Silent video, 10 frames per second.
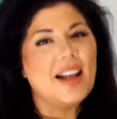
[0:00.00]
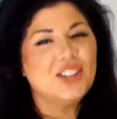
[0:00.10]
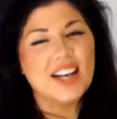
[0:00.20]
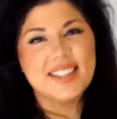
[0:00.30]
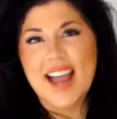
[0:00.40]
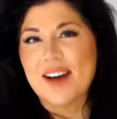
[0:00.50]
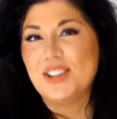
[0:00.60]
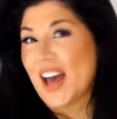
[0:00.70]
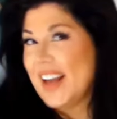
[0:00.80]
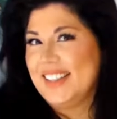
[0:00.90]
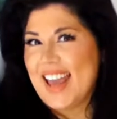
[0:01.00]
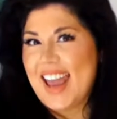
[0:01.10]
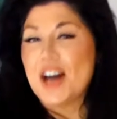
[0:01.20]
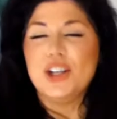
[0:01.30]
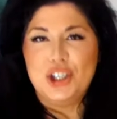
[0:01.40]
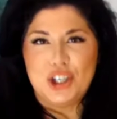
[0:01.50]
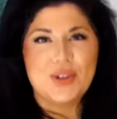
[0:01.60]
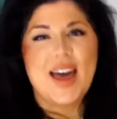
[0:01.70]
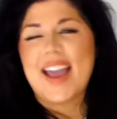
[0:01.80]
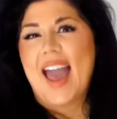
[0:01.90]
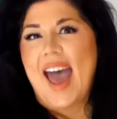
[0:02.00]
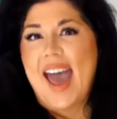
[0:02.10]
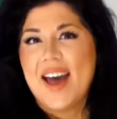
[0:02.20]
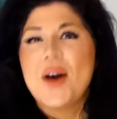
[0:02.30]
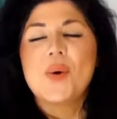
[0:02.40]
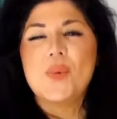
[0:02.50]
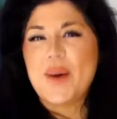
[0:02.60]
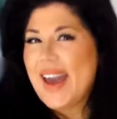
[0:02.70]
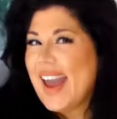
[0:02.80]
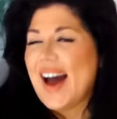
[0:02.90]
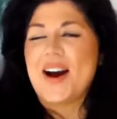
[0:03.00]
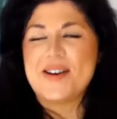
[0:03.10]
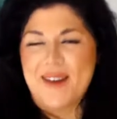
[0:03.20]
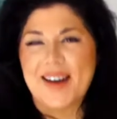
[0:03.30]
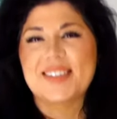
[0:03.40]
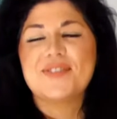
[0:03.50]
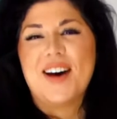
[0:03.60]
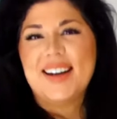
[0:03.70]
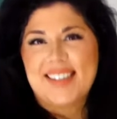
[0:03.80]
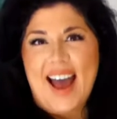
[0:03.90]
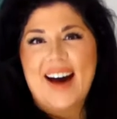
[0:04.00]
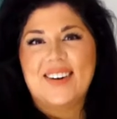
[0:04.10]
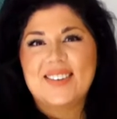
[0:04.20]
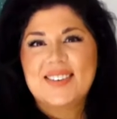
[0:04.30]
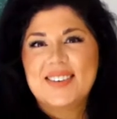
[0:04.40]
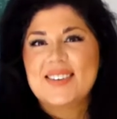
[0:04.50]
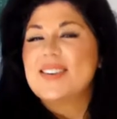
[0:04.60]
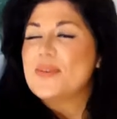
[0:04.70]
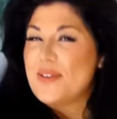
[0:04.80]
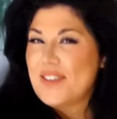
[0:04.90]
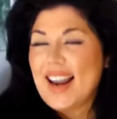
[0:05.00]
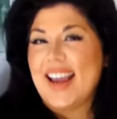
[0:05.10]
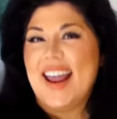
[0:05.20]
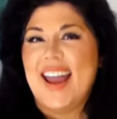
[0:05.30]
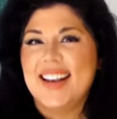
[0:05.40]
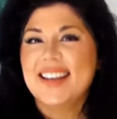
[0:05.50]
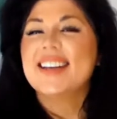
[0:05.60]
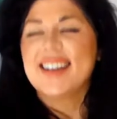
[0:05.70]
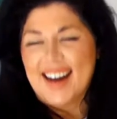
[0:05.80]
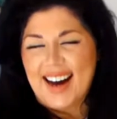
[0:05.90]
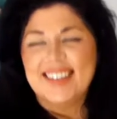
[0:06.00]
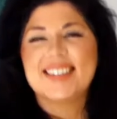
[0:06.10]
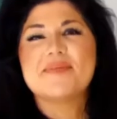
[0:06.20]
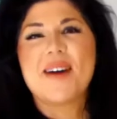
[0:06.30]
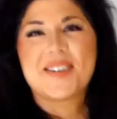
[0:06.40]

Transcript: but just how dirty do they get? We are about to find out with cleaning under the